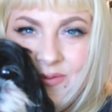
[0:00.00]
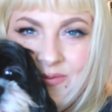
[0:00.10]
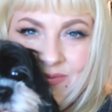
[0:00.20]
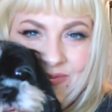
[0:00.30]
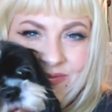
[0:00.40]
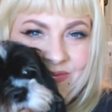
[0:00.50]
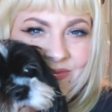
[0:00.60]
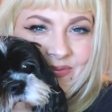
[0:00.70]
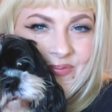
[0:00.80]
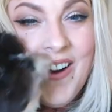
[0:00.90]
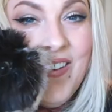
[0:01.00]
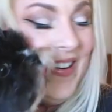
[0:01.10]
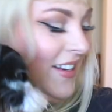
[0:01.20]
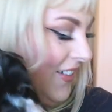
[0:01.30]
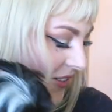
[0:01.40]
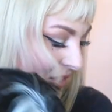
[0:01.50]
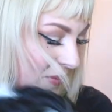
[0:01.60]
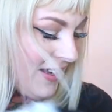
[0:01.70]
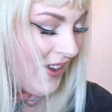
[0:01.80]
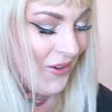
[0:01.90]
angel? Oh, and there comes
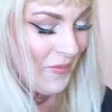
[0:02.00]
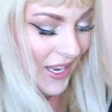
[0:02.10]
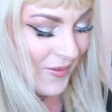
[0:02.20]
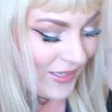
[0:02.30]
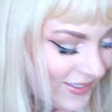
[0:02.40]
my other baby.